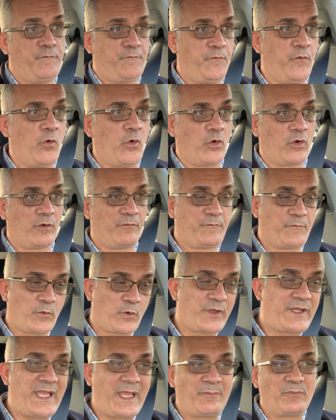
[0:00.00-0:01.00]
for
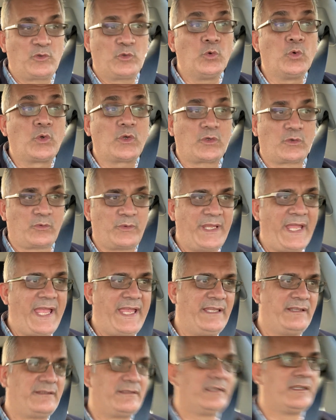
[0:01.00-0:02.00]
for them to
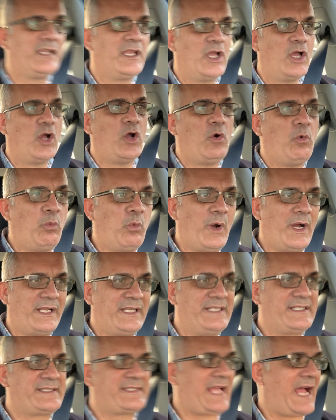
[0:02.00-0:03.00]
create
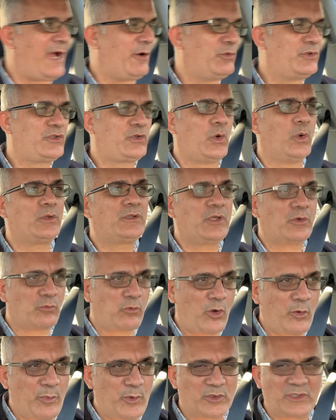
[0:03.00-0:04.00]
what is, I would call, the
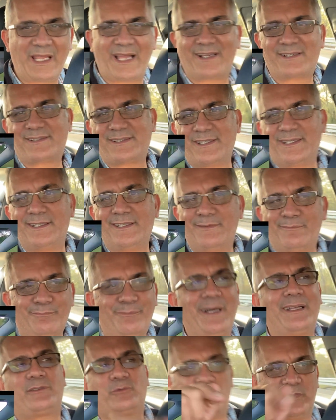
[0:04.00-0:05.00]

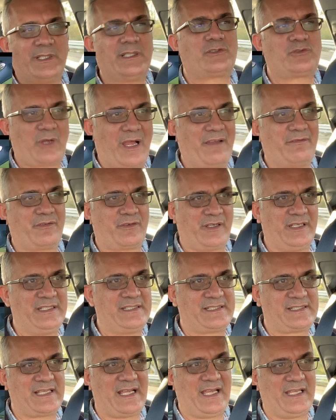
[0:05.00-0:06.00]
robotaxi, but with a driver
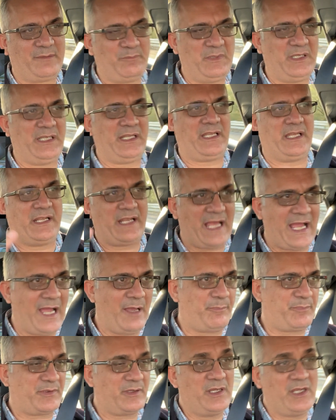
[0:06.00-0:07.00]
inside, meaning an
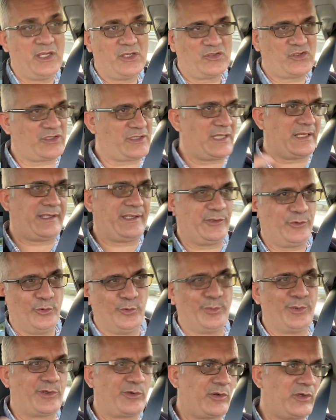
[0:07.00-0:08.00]
app, just like an
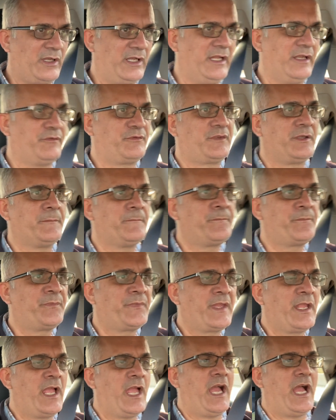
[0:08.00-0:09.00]
Uber or Lyft,
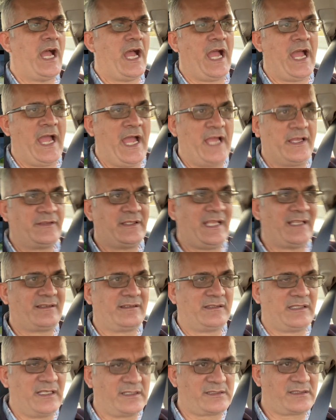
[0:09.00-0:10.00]
uh, that
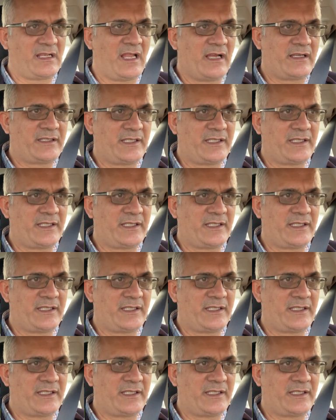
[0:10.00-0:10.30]
Tesla